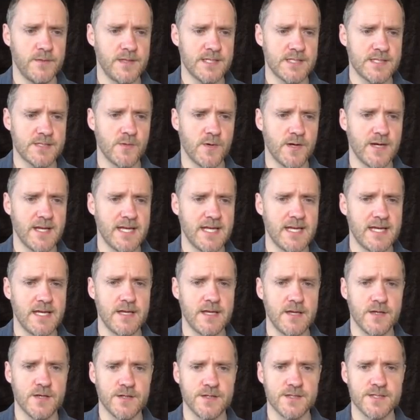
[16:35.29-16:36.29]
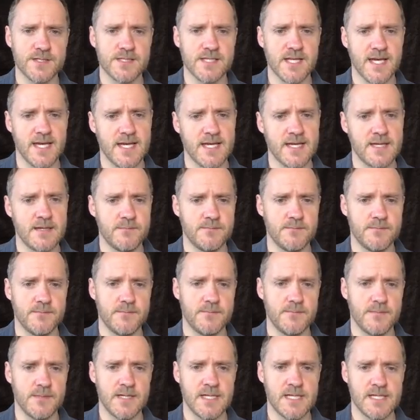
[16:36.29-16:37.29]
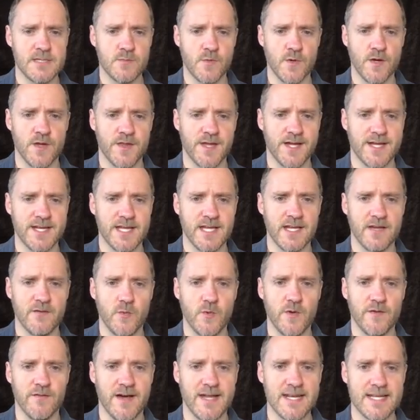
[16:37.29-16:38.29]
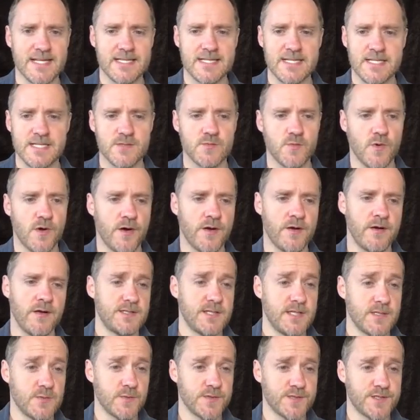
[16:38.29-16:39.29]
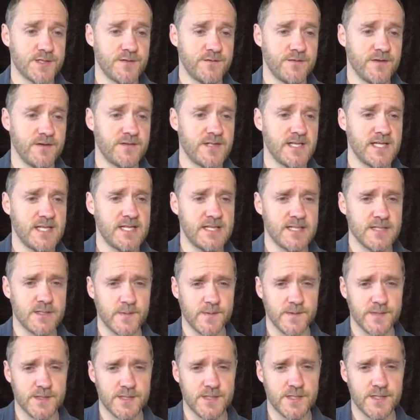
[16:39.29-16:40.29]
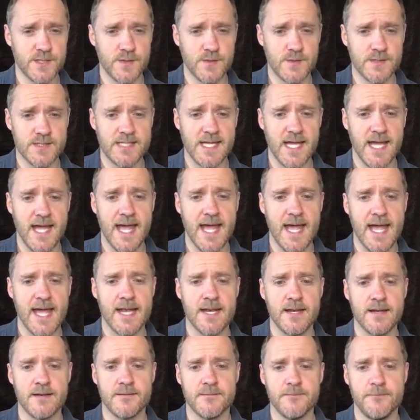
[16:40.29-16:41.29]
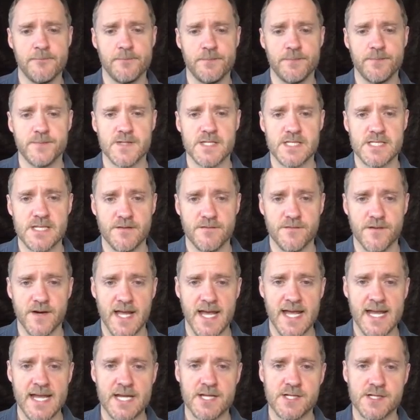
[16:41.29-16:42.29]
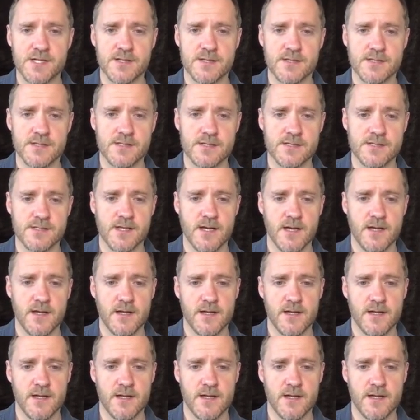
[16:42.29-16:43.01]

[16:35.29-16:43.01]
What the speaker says: This one here could say is worth adding if we've added this one. This one's 215, this one's 210, different agents.